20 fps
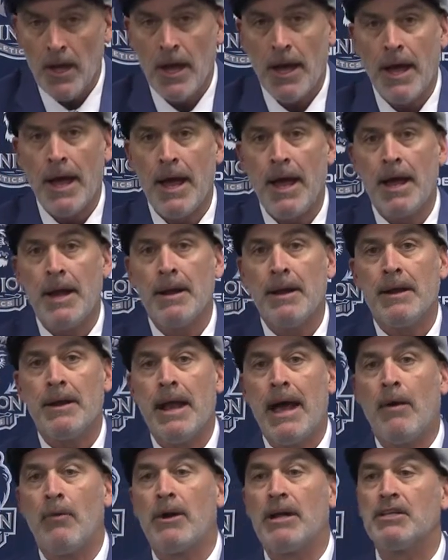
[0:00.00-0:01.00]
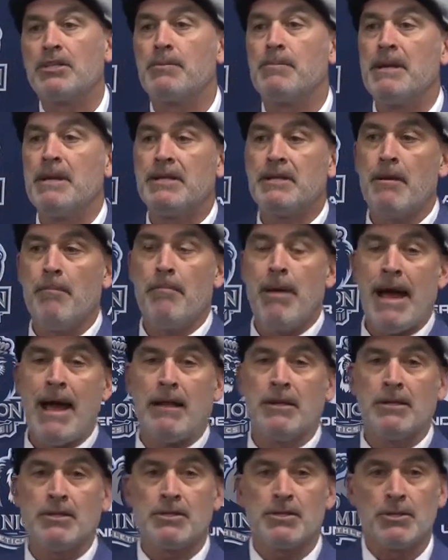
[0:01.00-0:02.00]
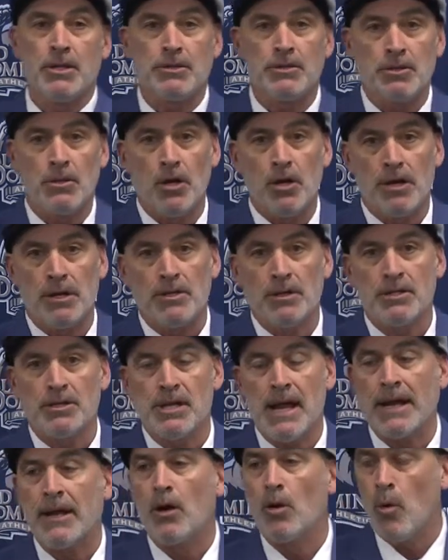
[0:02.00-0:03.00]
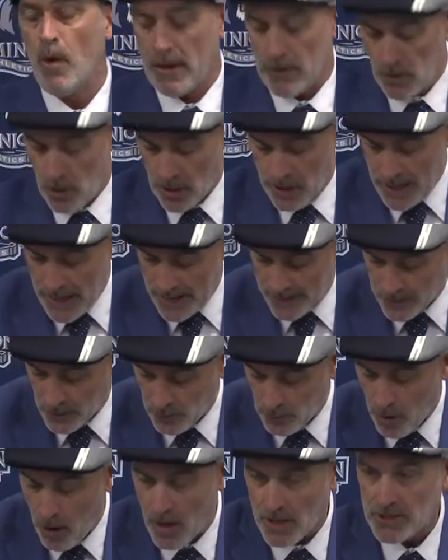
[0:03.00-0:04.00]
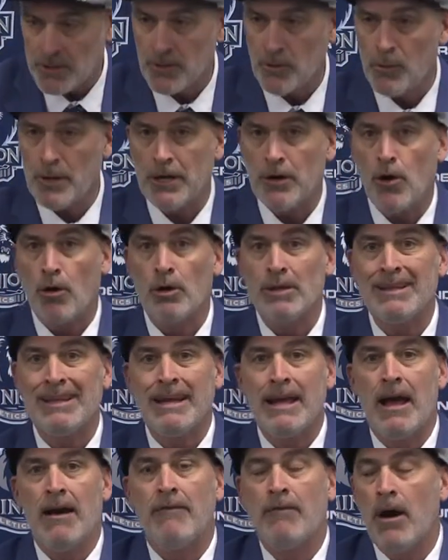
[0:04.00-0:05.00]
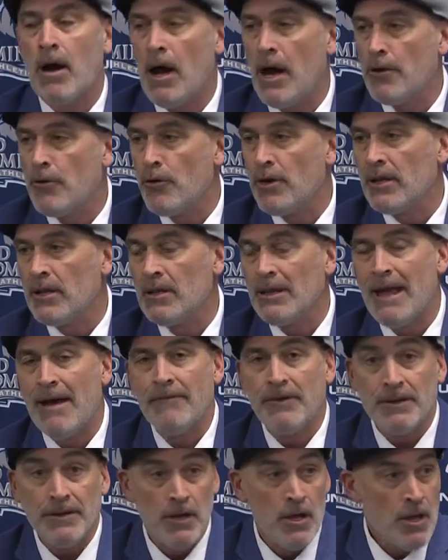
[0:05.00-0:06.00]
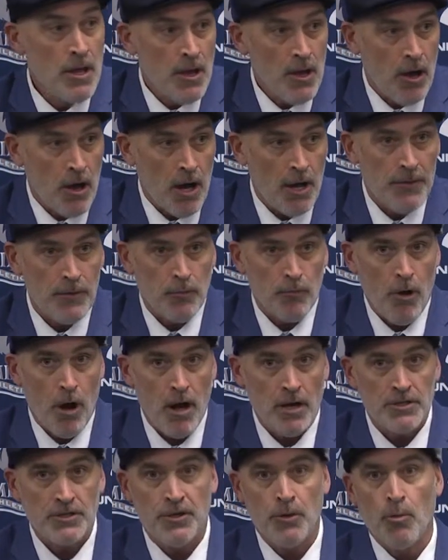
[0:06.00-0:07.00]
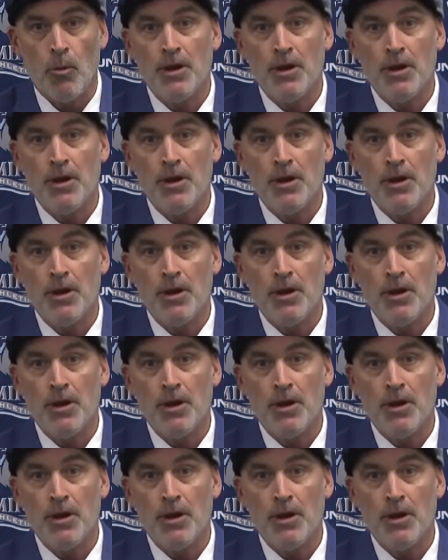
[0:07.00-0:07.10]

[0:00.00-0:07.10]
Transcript: And now when I speak to balance, let's look, let's take a quick look at the roster. We currently have 111 on the roster.